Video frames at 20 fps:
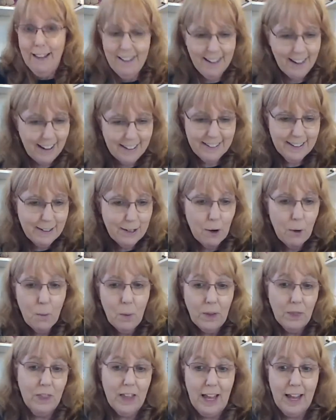I didn't know
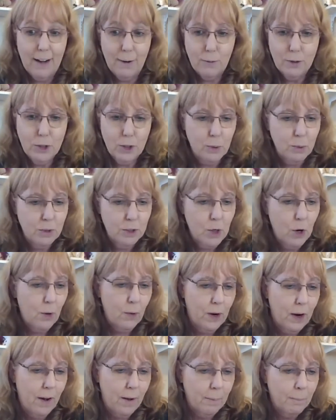what the heck was
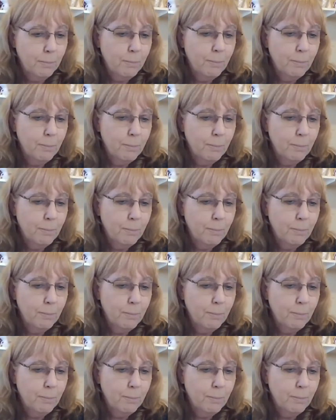going on.